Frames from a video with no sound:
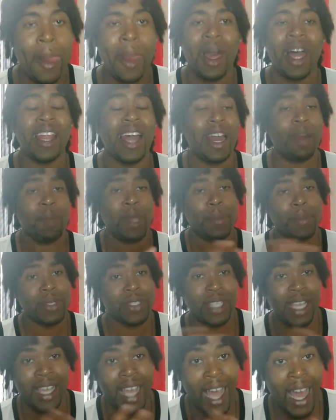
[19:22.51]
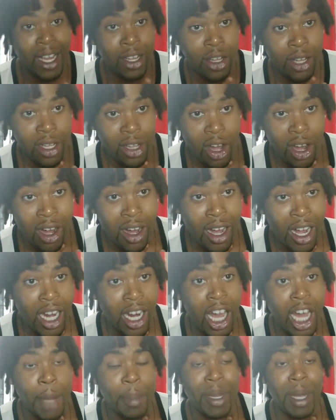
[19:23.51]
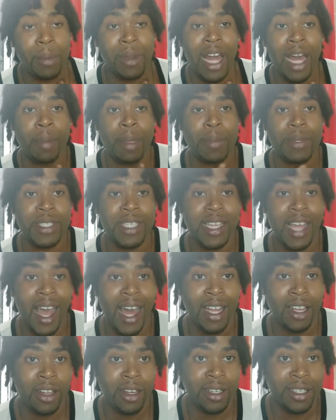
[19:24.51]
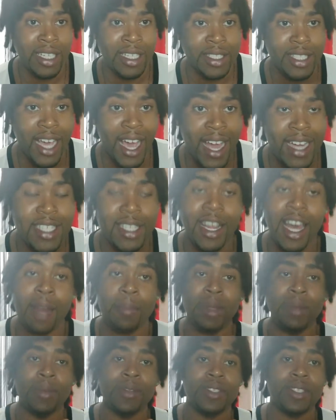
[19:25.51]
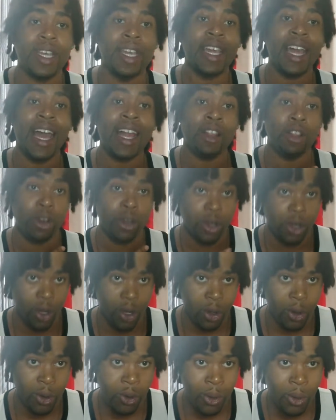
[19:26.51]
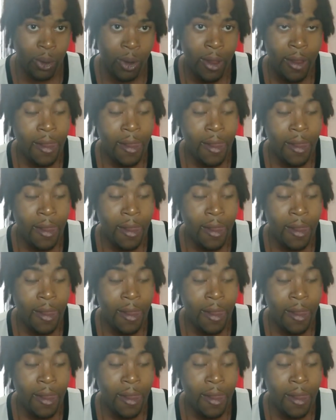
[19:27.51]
A lot of people say I look hard. A lot of people say I look detached. A lot of people say I look cold.